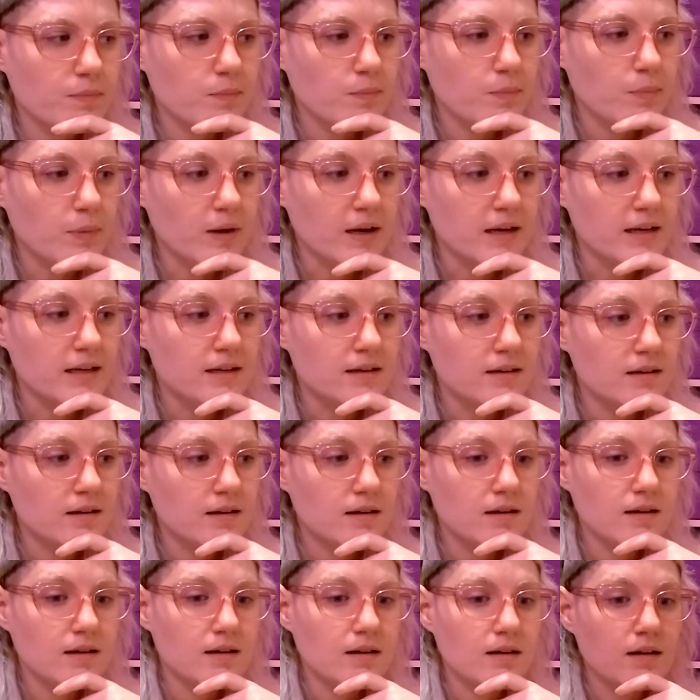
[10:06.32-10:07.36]
But
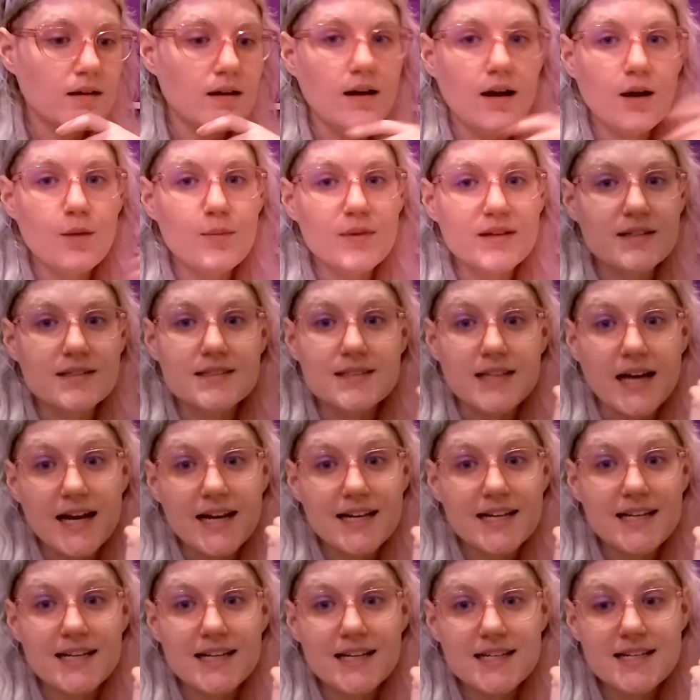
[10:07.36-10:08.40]
I'm
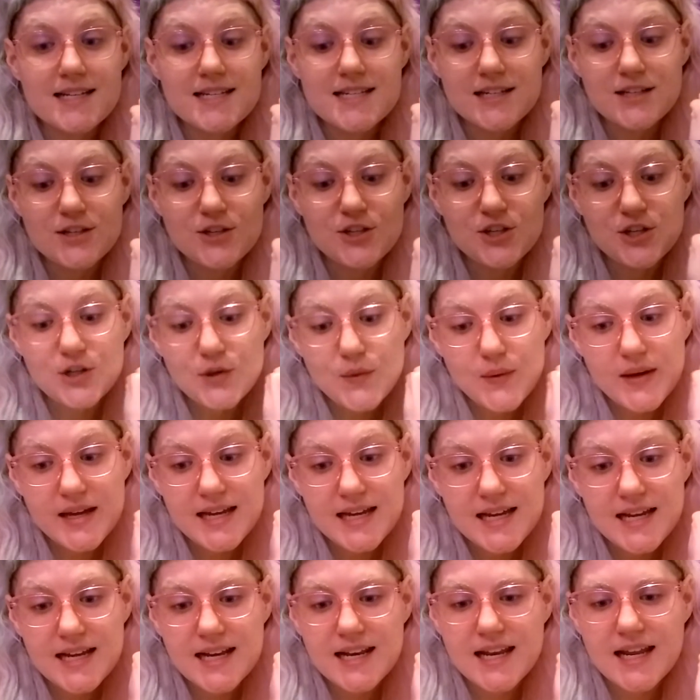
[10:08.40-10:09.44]
excited to do
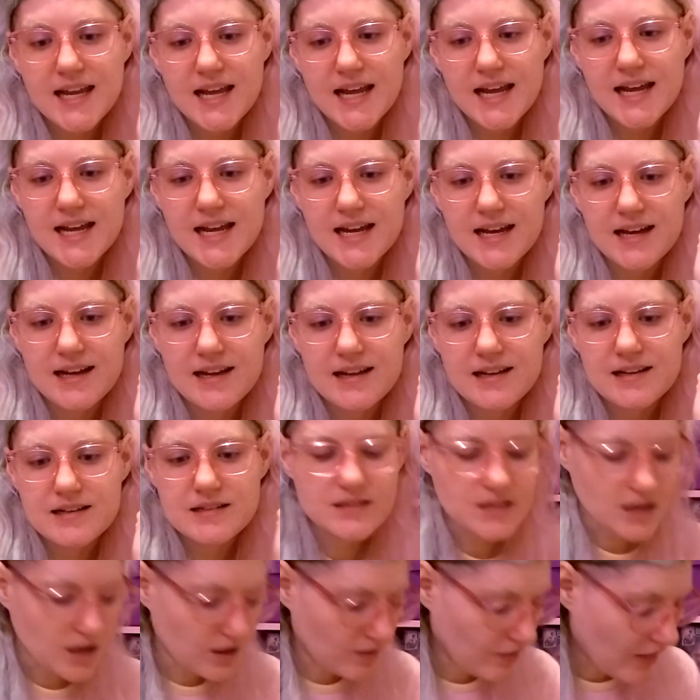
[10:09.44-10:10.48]
it,
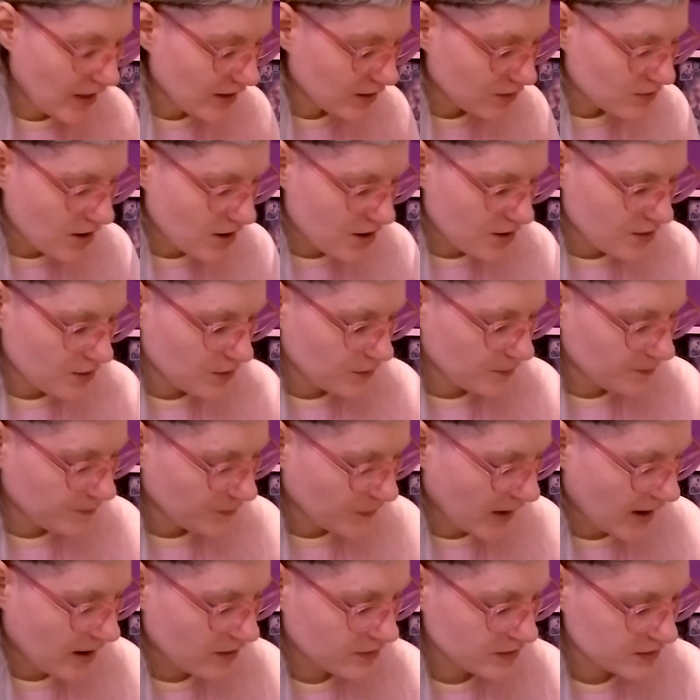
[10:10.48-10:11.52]
and I'll let you know
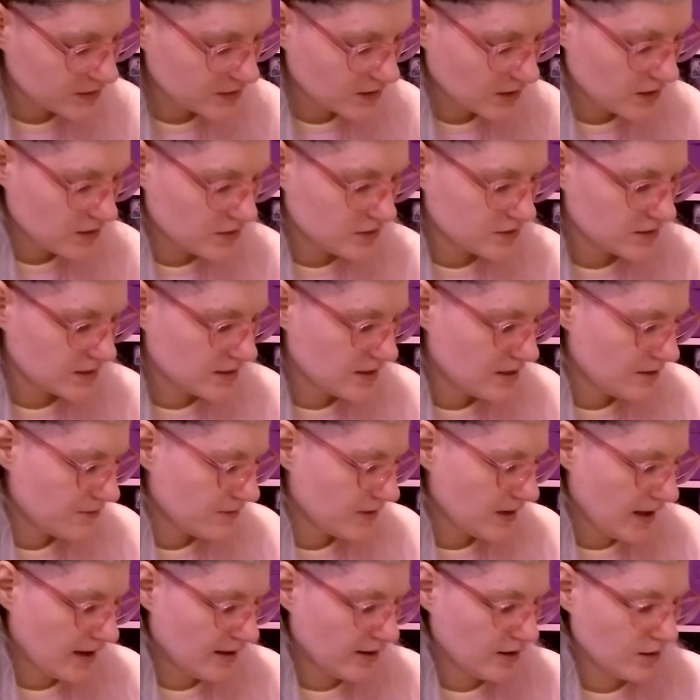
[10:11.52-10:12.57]
how this goes and if
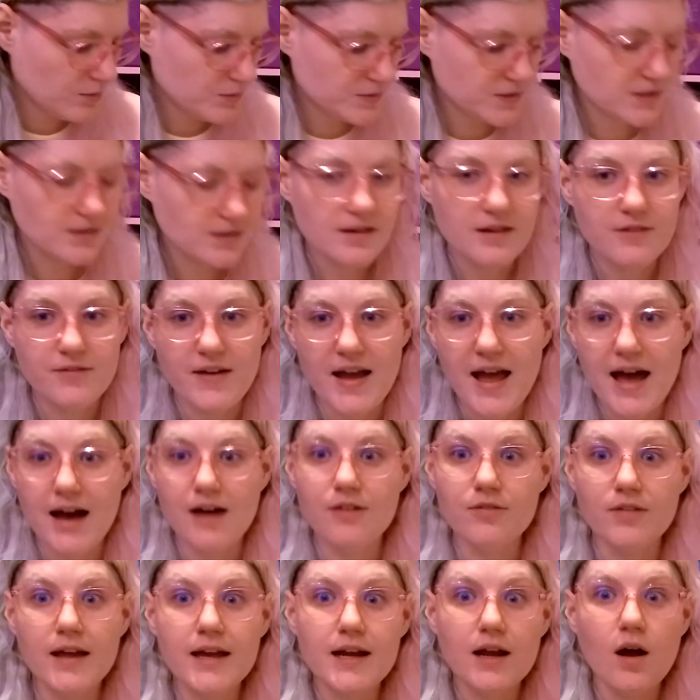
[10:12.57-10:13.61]
it helps, and if I
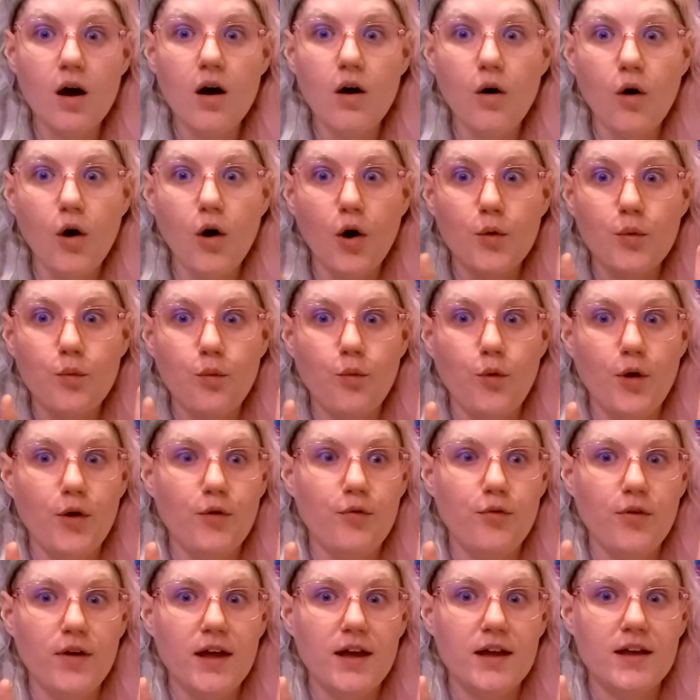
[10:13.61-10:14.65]
have like
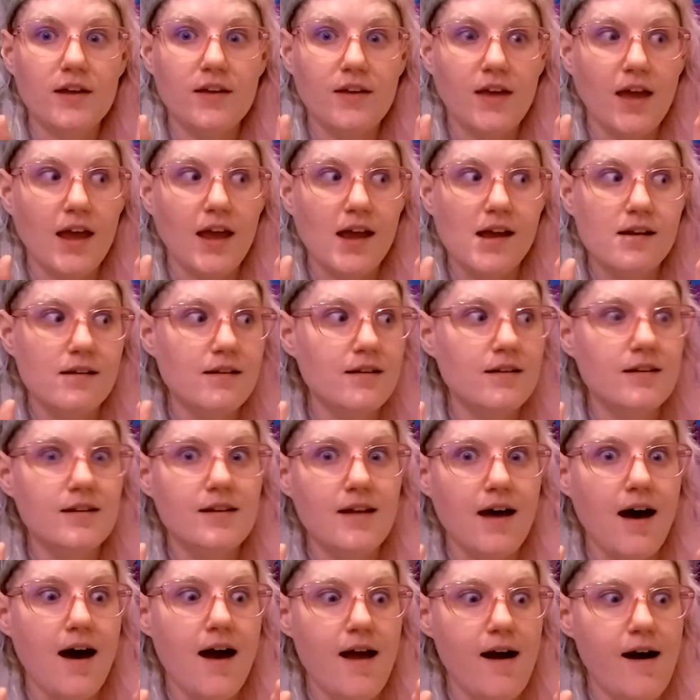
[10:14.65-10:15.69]
horrific Candida
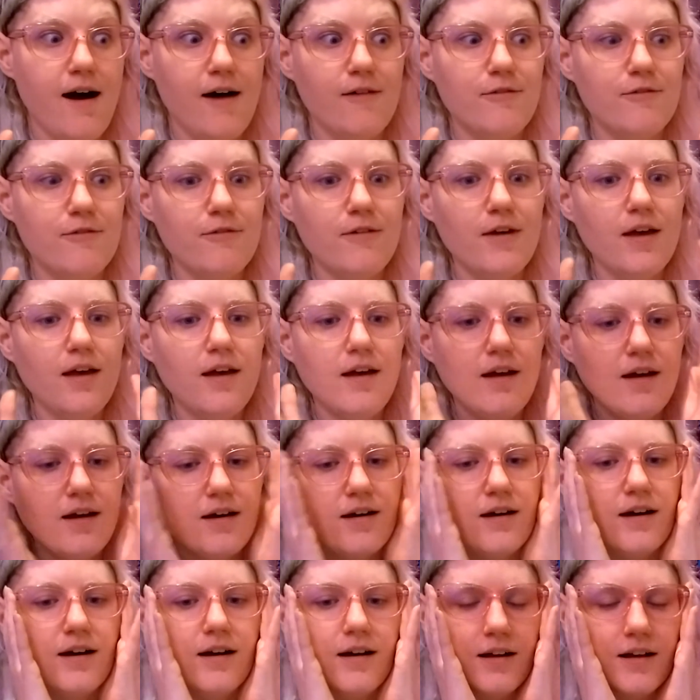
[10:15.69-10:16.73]
die-off
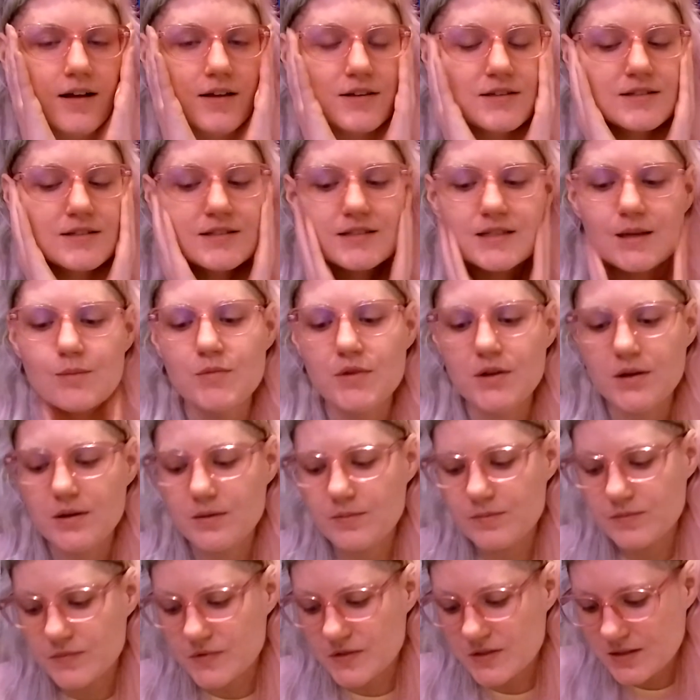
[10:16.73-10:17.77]

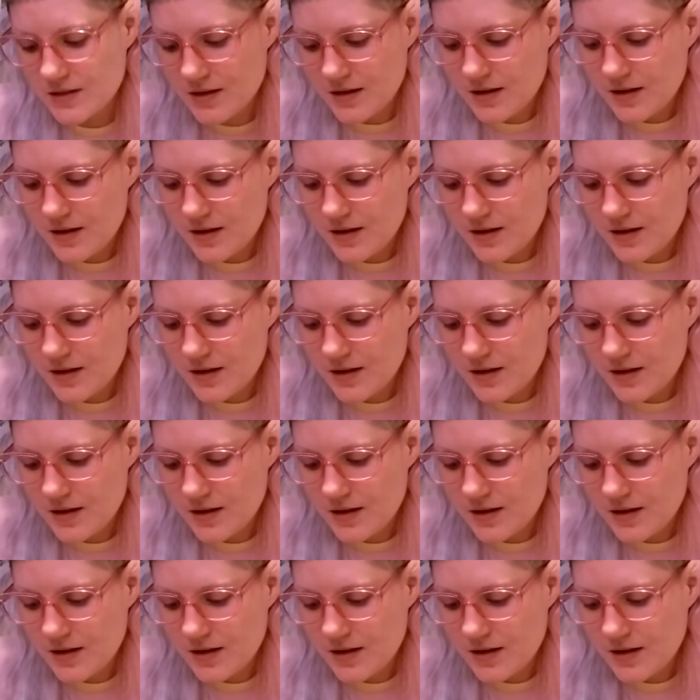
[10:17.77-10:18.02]
symptoms.